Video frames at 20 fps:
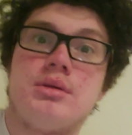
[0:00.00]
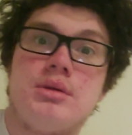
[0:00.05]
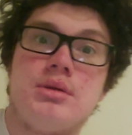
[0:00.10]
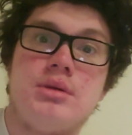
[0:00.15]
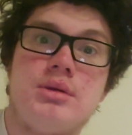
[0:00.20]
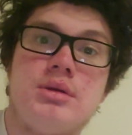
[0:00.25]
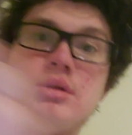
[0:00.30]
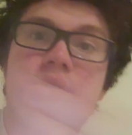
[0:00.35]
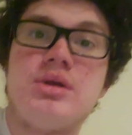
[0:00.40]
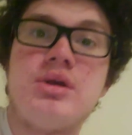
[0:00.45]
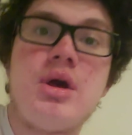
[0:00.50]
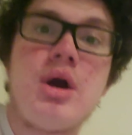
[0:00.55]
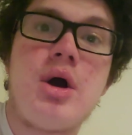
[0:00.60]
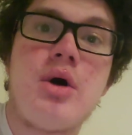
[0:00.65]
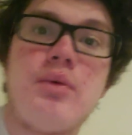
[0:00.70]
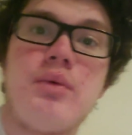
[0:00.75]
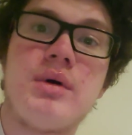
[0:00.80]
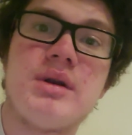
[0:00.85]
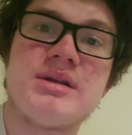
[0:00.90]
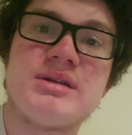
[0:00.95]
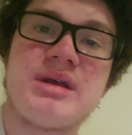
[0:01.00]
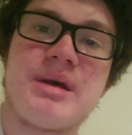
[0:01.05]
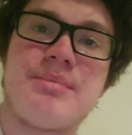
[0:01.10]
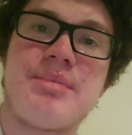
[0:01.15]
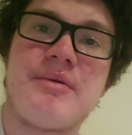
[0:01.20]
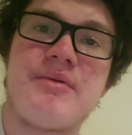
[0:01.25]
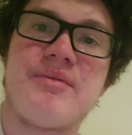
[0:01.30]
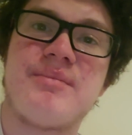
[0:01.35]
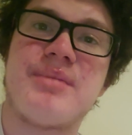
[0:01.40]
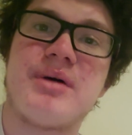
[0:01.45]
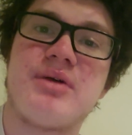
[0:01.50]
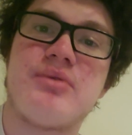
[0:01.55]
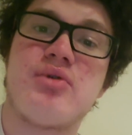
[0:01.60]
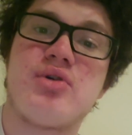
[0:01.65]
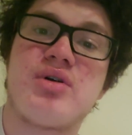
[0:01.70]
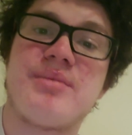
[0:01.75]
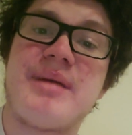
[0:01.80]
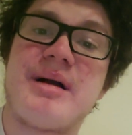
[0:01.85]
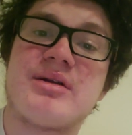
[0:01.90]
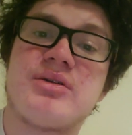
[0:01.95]
Yo, what is up, everybody?
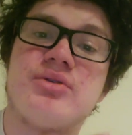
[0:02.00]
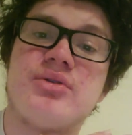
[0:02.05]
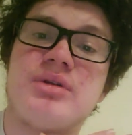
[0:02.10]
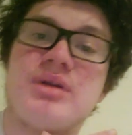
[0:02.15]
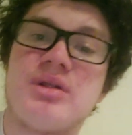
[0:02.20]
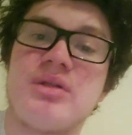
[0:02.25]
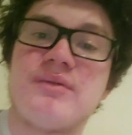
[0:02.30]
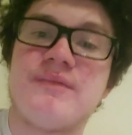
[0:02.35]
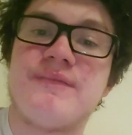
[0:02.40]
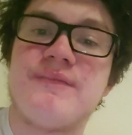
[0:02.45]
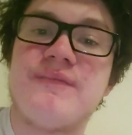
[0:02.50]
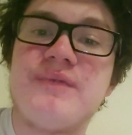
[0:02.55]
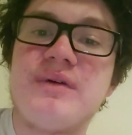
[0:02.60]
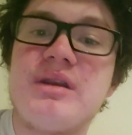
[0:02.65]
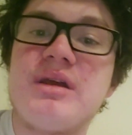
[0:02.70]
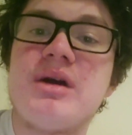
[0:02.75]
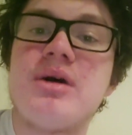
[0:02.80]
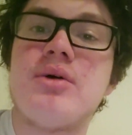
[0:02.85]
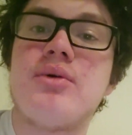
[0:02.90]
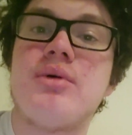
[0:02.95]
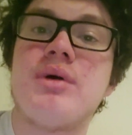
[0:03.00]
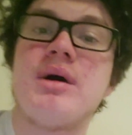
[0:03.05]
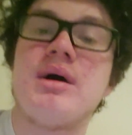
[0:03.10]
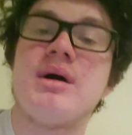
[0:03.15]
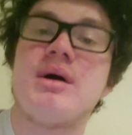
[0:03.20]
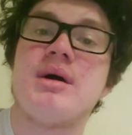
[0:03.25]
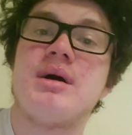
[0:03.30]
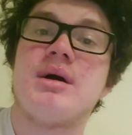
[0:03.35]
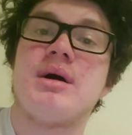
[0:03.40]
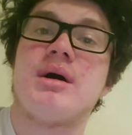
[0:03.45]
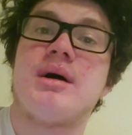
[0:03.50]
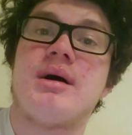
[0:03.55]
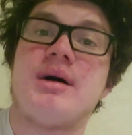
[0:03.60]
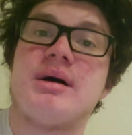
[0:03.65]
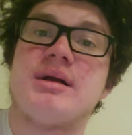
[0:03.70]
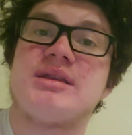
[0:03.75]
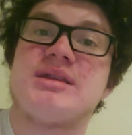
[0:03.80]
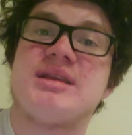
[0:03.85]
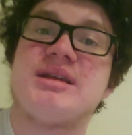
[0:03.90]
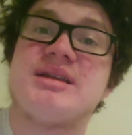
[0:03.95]
Welcome back to another video.
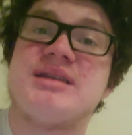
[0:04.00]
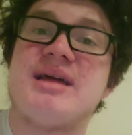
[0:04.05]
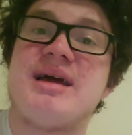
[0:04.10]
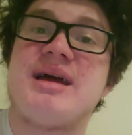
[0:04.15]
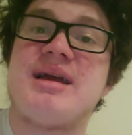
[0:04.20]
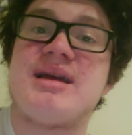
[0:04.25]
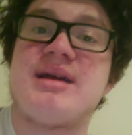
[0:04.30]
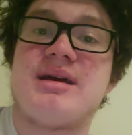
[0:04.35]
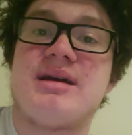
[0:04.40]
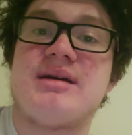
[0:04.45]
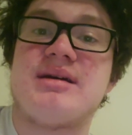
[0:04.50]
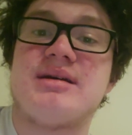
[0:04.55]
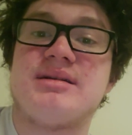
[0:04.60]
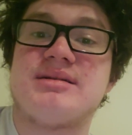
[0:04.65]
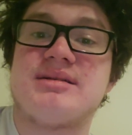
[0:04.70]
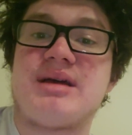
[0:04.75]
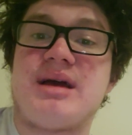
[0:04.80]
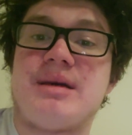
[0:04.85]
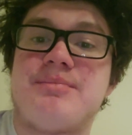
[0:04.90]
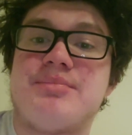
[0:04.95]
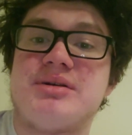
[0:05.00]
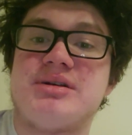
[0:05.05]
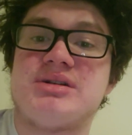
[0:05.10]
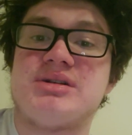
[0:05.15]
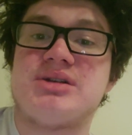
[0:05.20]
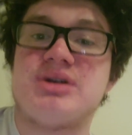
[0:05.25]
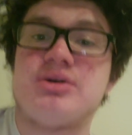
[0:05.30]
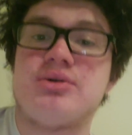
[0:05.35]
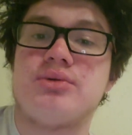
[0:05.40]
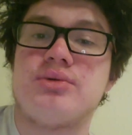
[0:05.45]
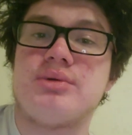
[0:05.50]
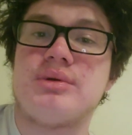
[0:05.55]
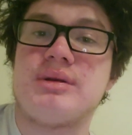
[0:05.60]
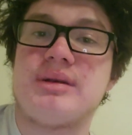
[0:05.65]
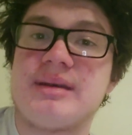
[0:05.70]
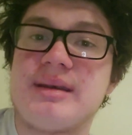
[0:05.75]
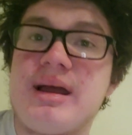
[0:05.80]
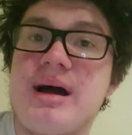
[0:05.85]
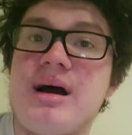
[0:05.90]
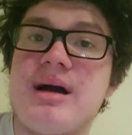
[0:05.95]
Today is episode
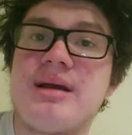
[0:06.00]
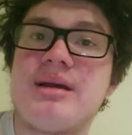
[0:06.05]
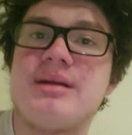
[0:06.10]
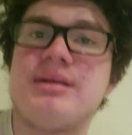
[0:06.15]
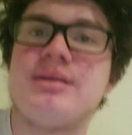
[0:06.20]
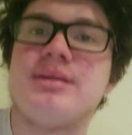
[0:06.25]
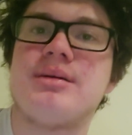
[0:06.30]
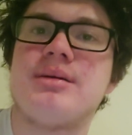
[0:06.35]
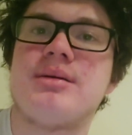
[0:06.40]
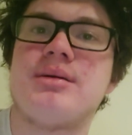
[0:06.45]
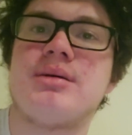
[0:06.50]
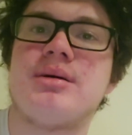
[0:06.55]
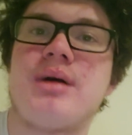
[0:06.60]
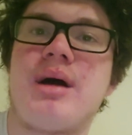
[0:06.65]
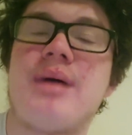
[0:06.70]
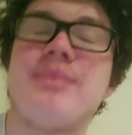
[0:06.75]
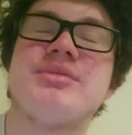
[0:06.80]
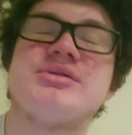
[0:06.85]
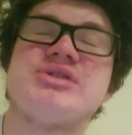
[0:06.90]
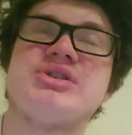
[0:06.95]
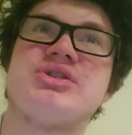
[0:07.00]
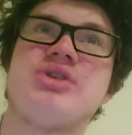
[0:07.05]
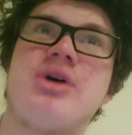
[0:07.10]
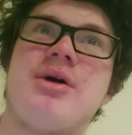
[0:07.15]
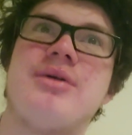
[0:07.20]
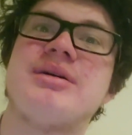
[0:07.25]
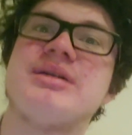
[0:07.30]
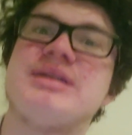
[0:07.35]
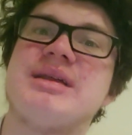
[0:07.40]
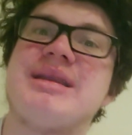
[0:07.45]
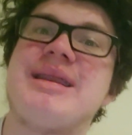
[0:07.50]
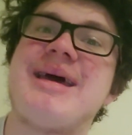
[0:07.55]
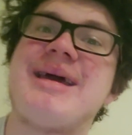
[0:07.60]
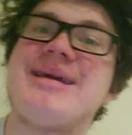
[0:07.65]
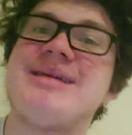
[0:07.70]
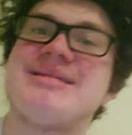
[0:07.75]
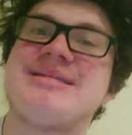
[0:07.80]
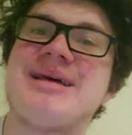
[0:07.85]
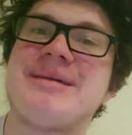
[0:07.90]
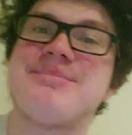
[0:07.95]
9. I'm sorry,
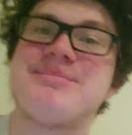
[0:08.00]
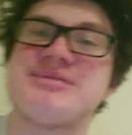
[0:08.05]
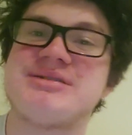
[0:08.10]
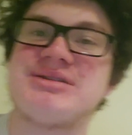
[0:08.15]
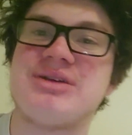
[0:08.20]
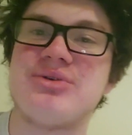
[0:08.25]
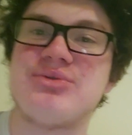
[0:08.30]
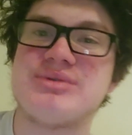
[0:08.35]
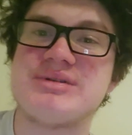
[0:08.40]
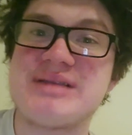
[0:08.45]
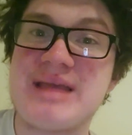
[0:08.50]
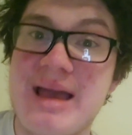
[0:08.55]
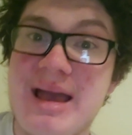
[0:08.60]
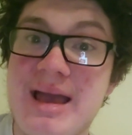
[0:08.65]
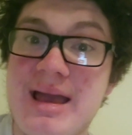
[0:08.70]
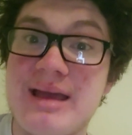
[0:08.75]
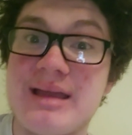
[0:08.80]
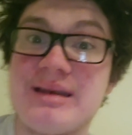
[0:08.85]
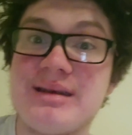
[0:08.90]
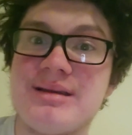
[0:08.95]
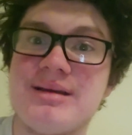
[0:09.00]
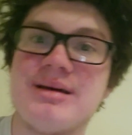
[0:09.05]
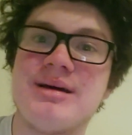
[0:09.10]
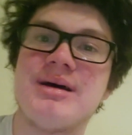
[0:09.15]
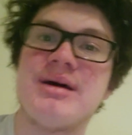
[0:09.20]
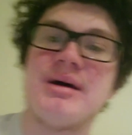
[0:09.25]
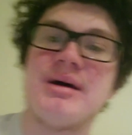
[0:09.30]
today is episode 10